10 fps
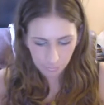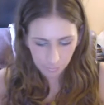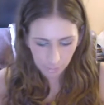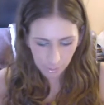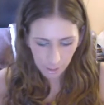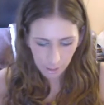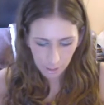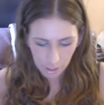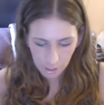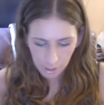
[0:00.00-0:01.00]

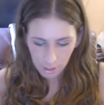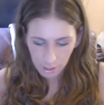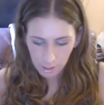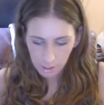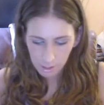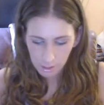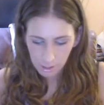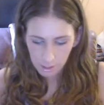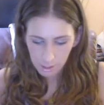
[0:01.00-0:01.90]
[no speech]